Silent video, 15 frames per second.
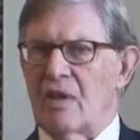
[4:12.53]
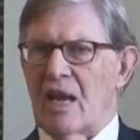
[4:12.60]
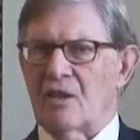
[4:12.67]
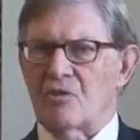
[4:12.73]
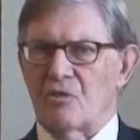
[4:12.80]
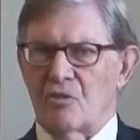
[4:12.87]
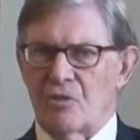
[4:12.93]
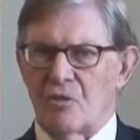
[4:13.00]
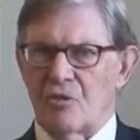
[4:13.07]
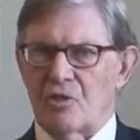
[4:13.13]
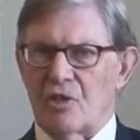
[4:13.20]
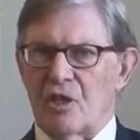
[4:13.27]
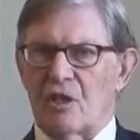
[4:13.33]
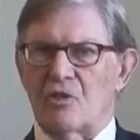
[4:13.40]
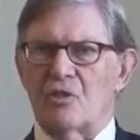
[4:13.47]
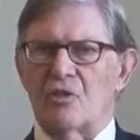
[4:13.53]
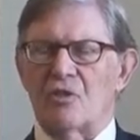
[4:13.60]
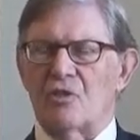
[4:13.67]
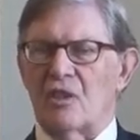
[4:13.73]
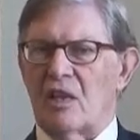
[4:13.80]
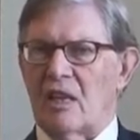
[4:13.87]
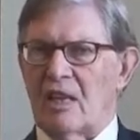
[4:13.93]
national
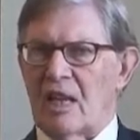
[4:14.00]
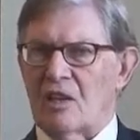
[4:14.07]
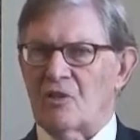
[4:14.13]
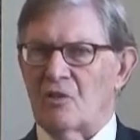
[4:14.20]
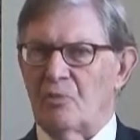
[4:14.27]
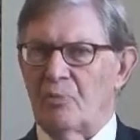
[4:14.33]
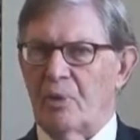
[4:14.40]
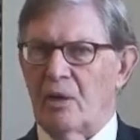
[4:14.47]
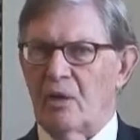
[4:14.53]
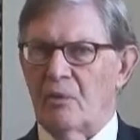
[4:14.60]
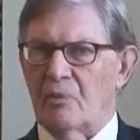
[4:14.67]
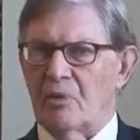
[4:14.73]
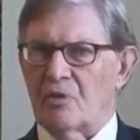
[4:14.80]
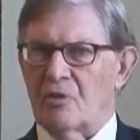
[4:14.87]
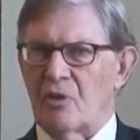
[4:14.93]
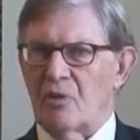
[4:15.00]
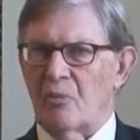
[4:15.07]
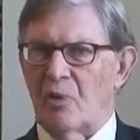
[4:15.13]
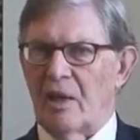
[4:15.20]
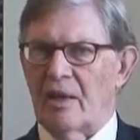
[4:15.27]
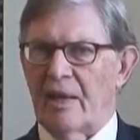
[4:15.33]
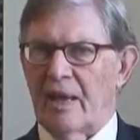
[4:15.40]
jurisdictions and their national parliaments on the
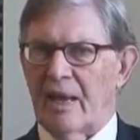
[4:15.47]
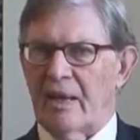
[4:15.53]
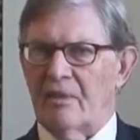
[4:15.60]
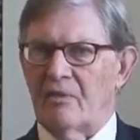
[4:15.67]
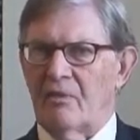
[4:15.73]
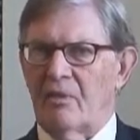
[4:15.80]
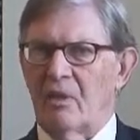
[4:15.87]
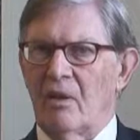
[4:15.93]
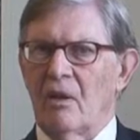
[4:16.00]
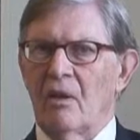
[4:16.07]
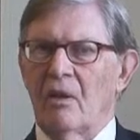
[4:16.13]
one hand.